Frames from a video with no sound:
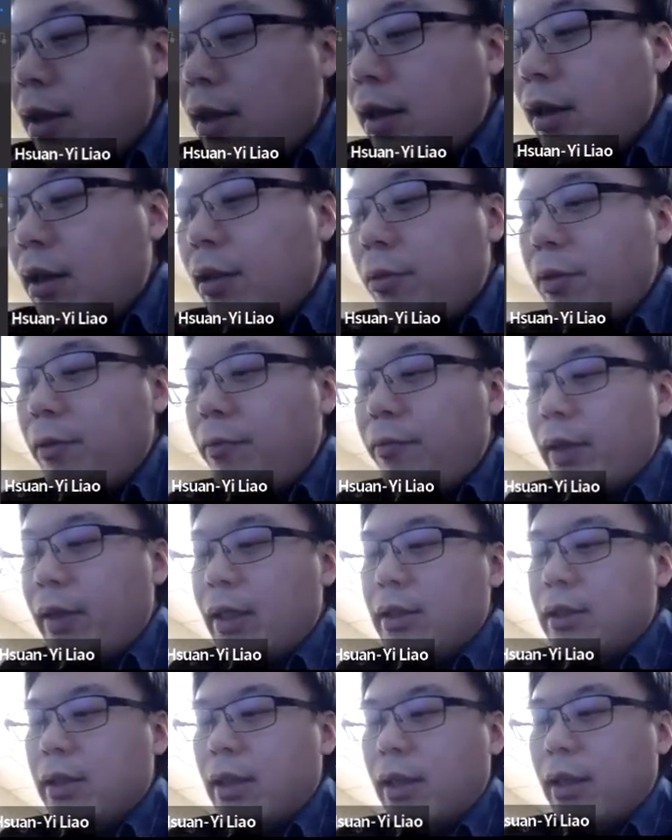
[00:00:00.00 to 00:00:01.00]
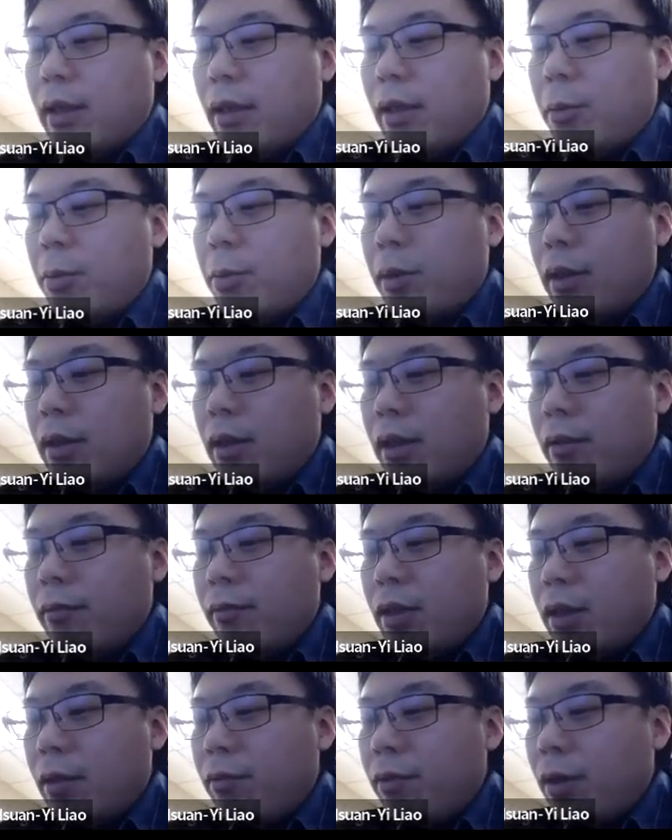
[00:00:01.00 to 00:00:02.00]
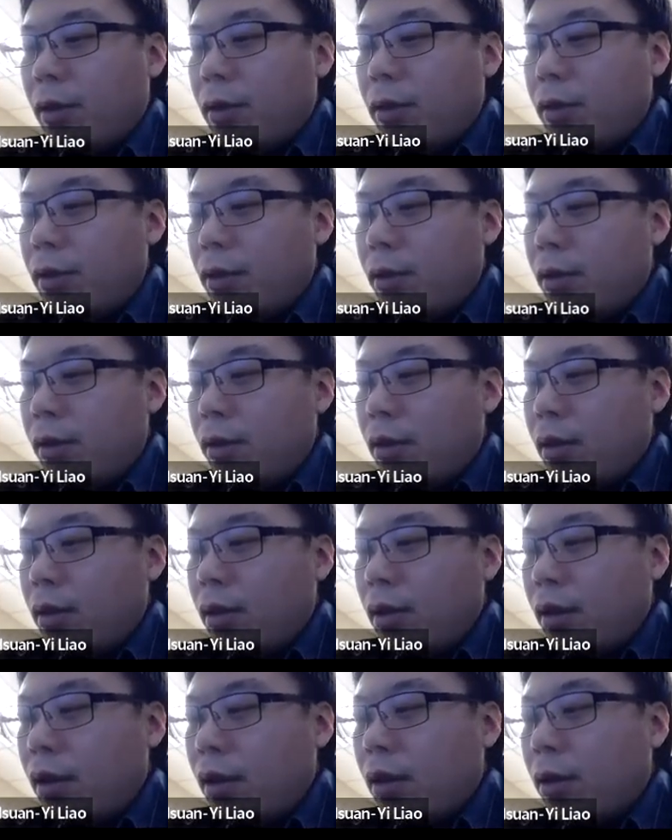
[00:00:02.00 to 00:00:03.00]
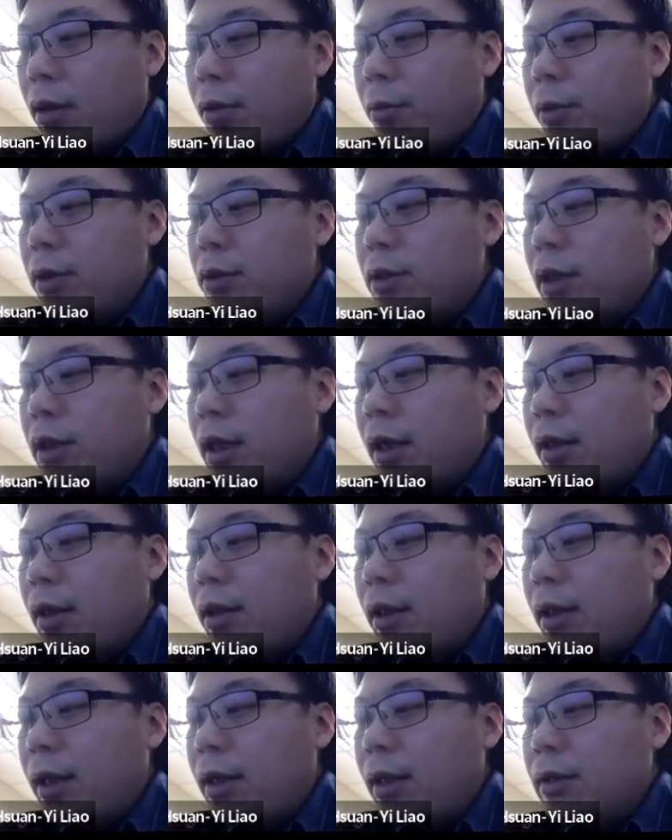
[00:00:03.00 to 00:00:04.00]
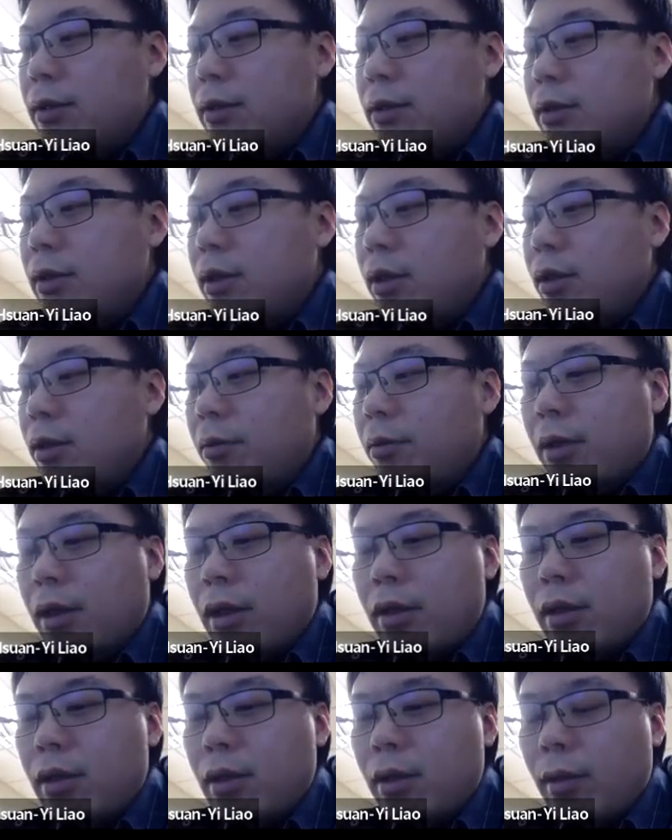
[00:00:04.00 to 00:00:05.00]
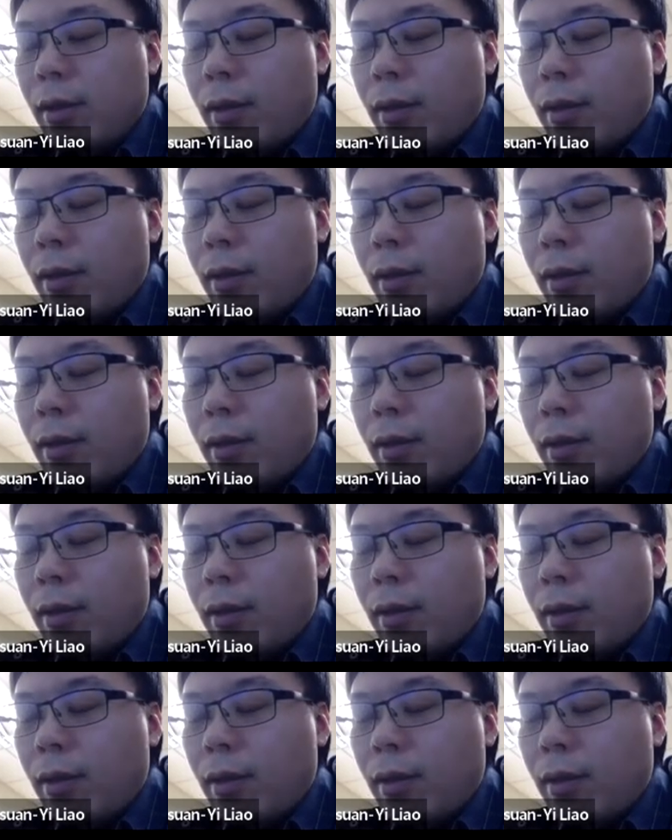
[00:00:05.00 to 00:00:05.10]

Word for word: And we fix an open interval, uh, which contains zero one.